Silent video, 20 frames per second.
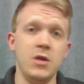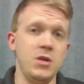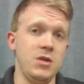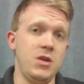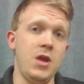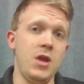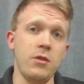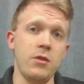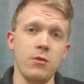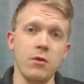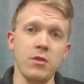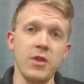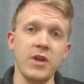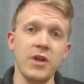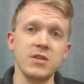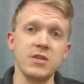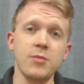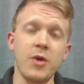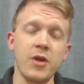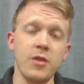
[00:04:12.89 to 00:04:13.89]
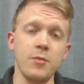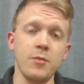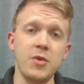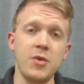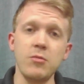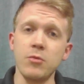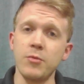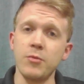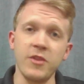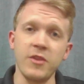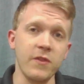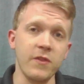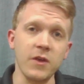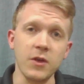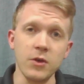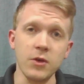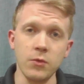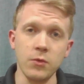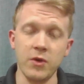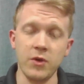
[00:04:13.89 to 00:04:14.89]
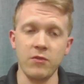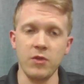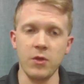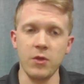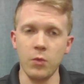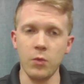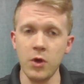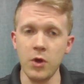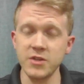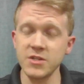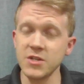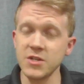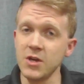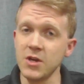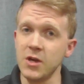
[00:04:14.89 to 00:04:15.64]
Yeah, they're elected by the people, but then they can do whatever they want.